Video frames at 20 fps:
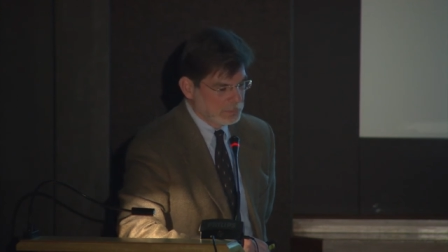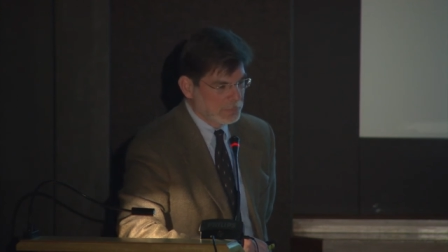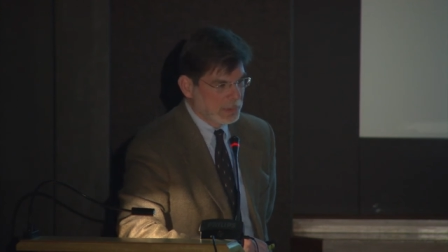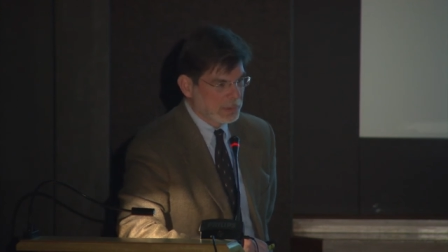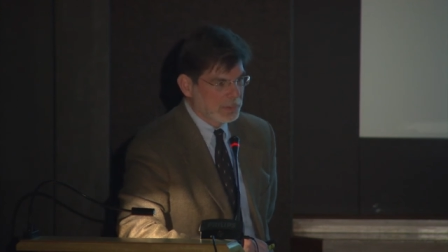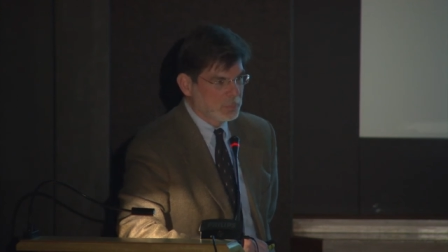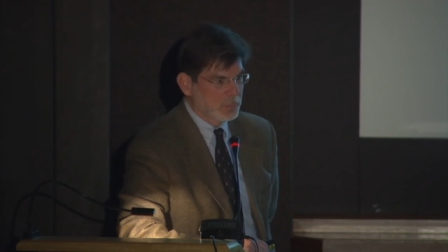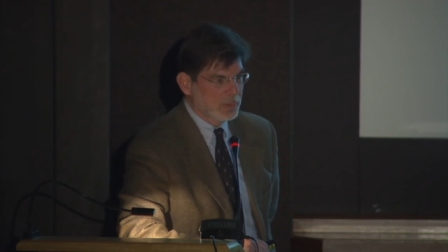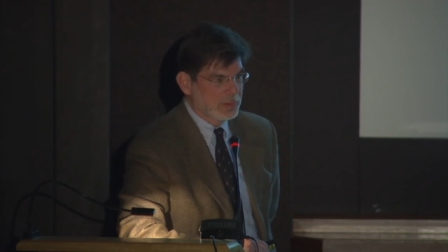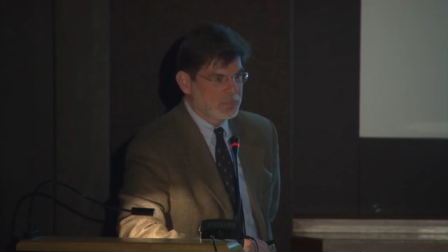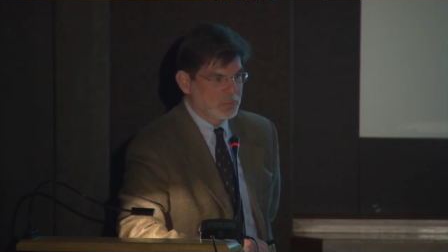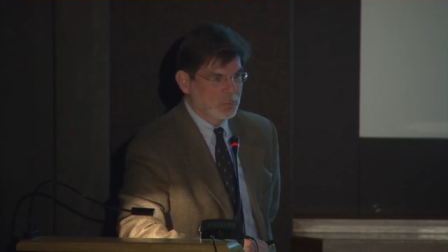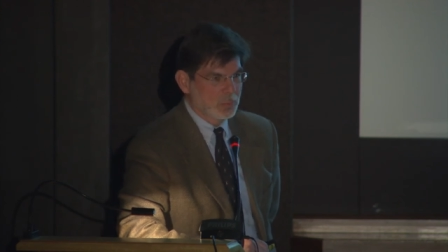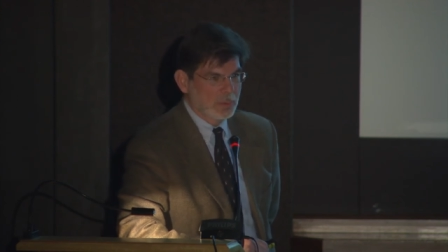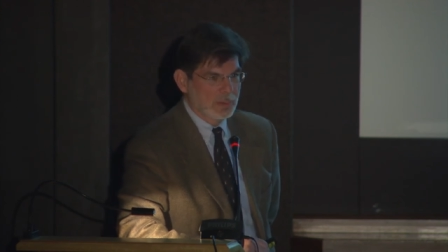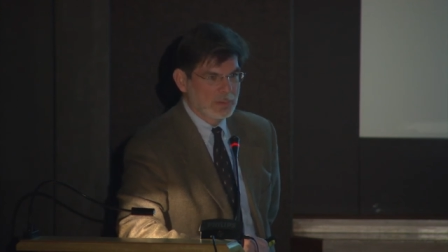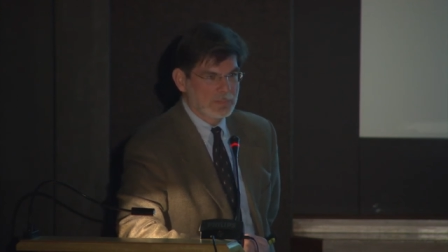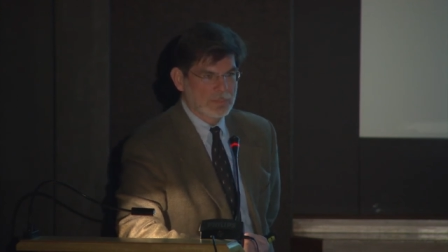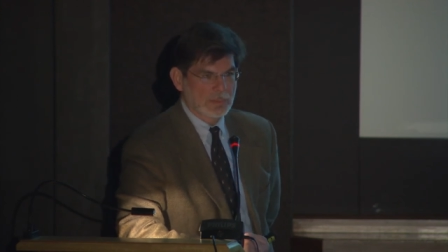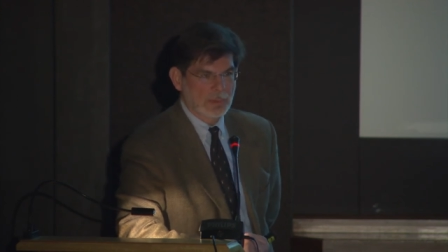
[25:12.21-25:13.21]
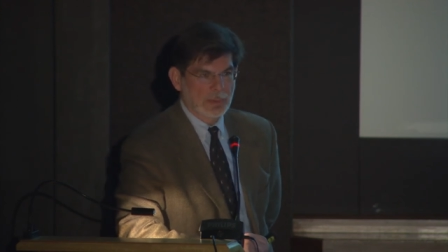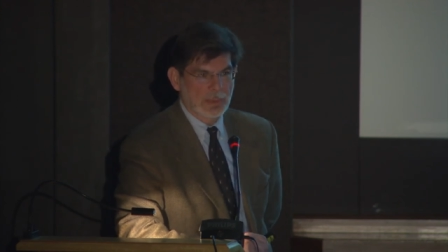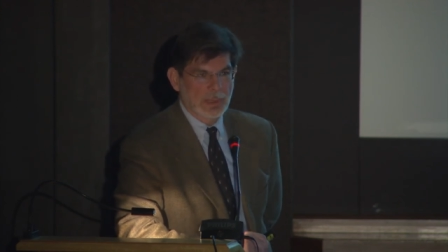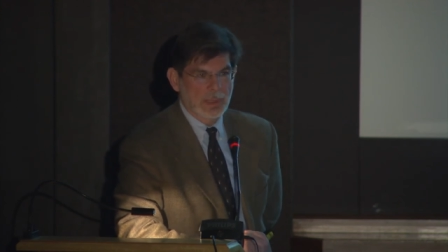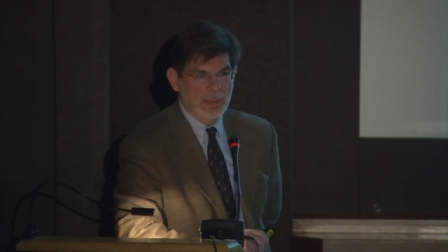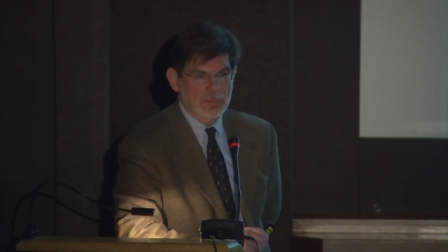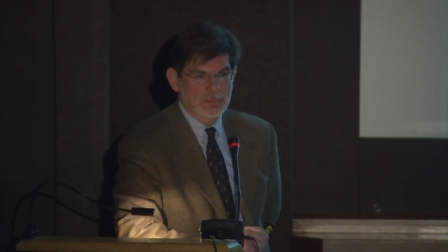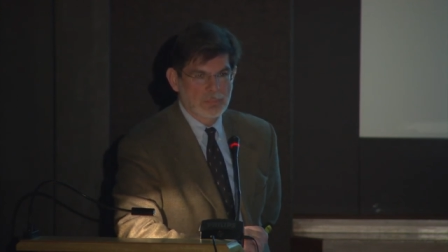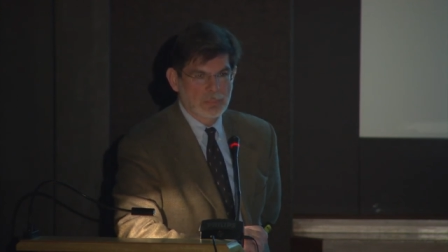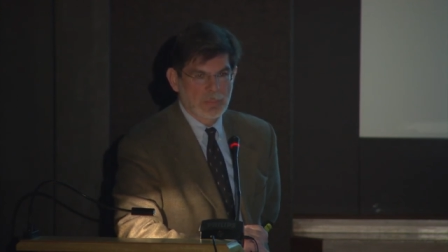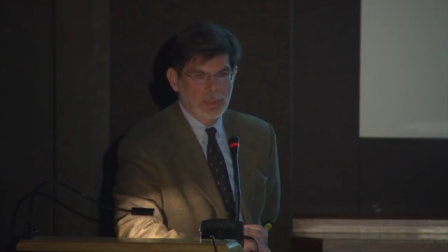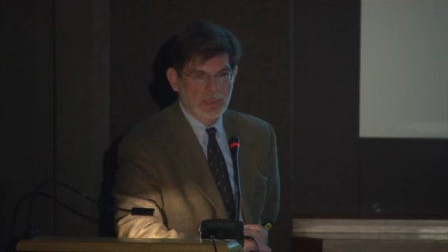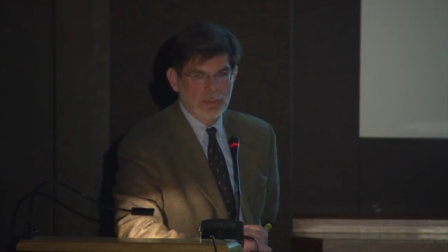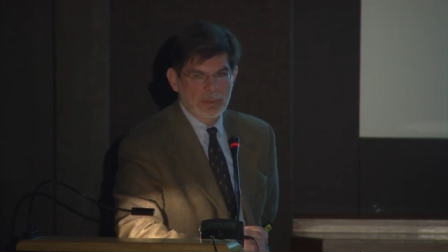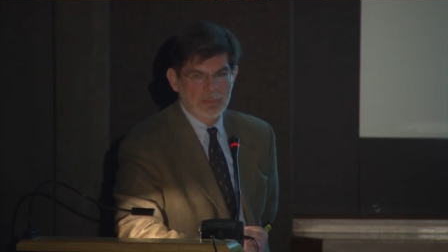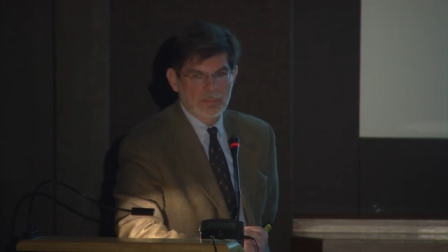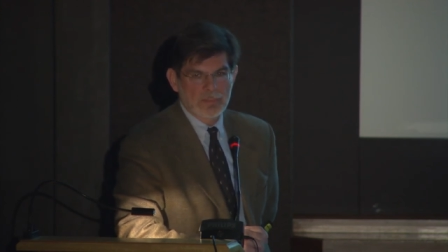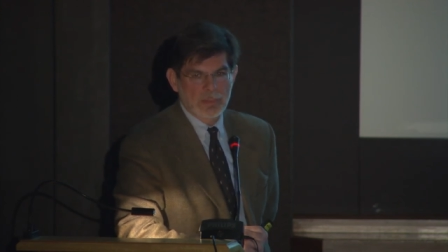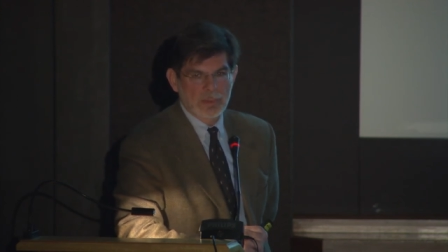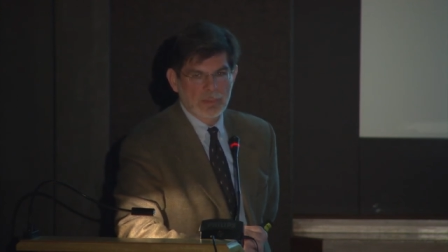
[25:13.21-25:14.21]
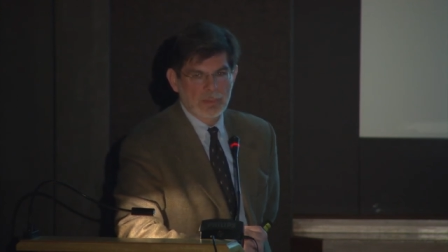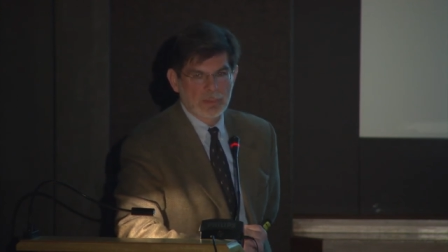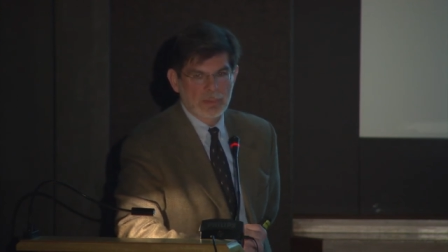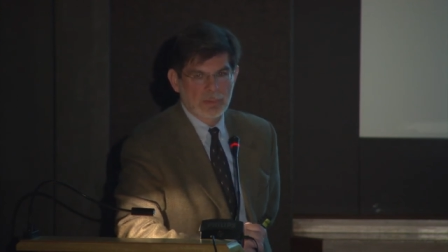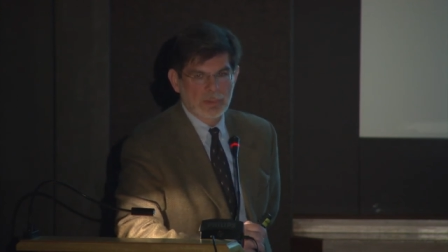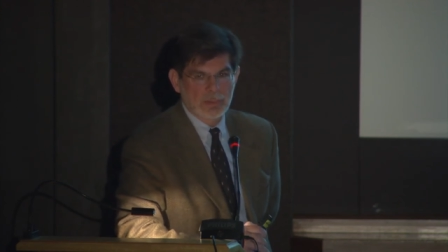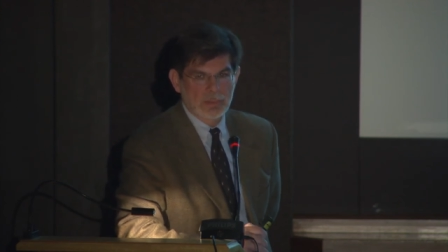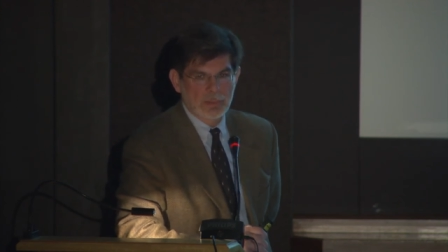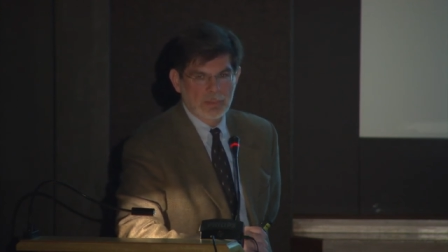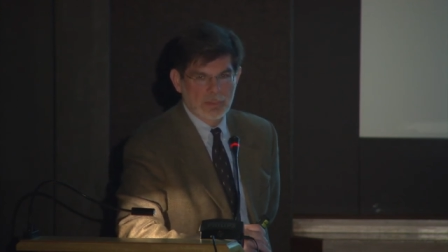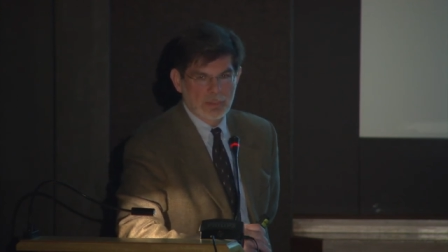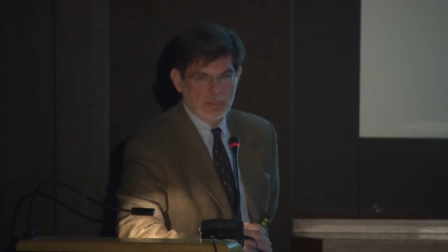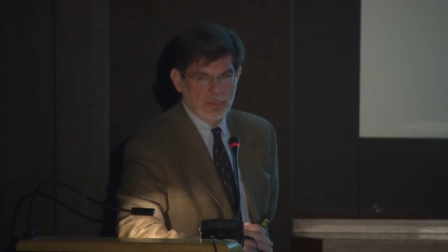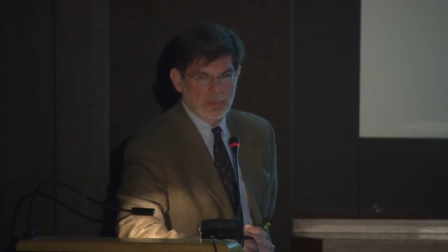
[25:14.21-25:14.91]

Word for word: But once you reach a large market, then uh,